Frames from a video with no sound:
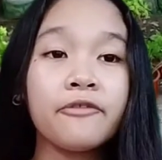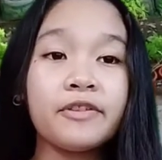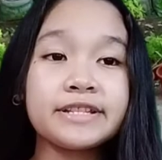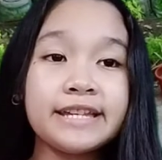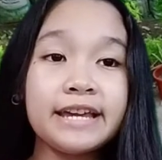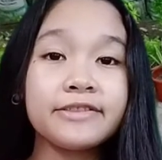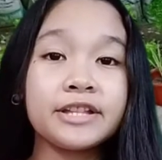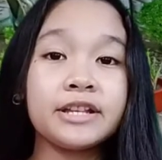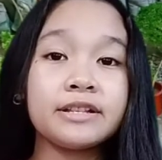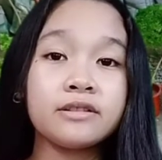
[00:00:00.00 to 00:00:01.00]
fatigue
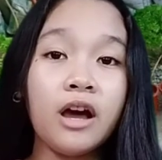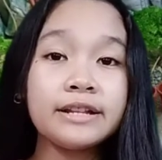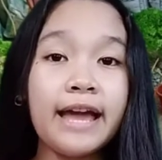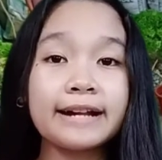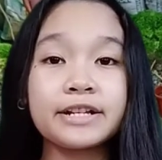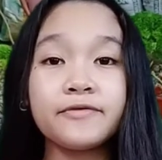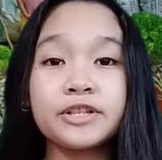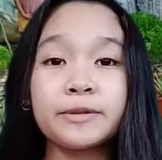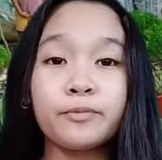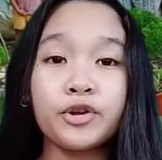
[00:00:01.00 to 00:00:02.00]
that does not
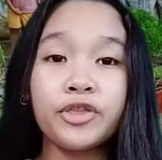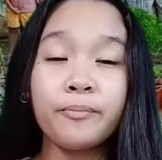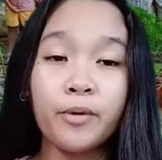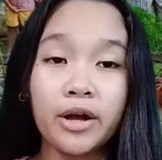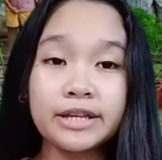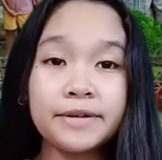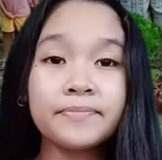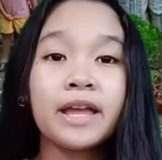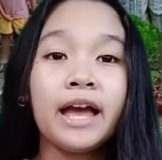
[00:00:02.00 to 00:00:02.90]
actively support the body,